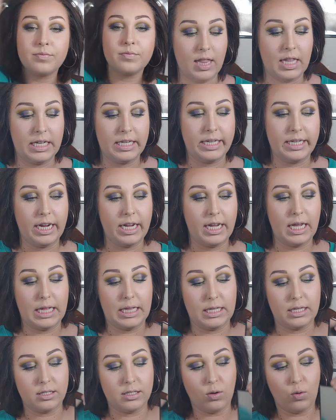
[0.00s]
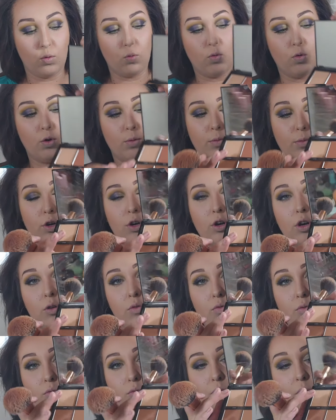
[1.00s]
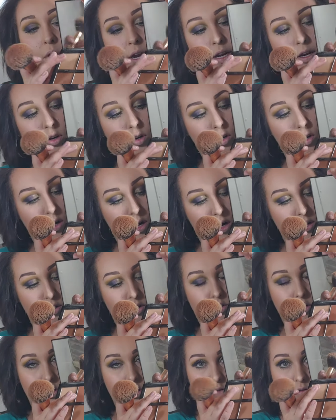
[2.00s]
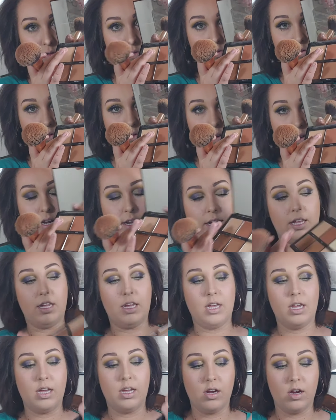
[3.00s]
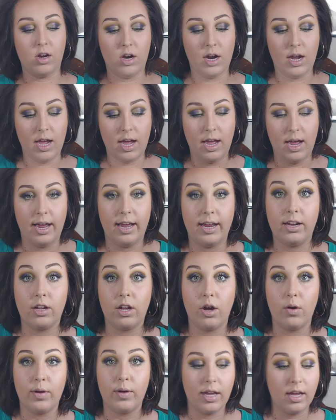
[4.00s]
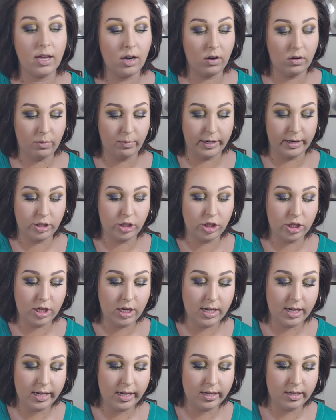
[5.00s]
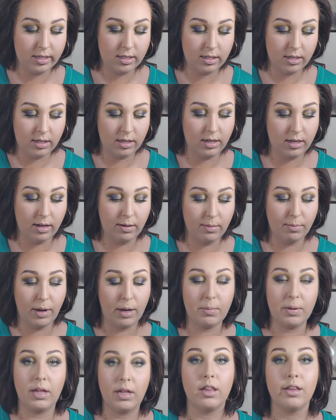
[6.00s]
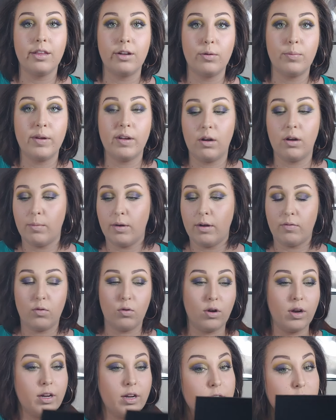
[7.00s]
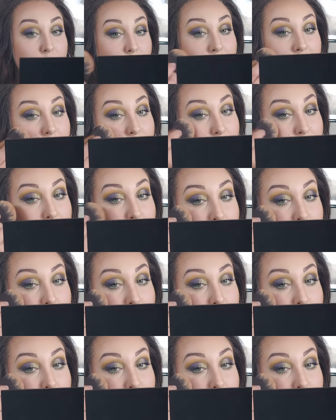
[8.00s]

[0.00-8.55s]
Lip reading: And then taking this warmer, redder undertone right here and going in on my cheeks and maybe a little bit on my forehead as well.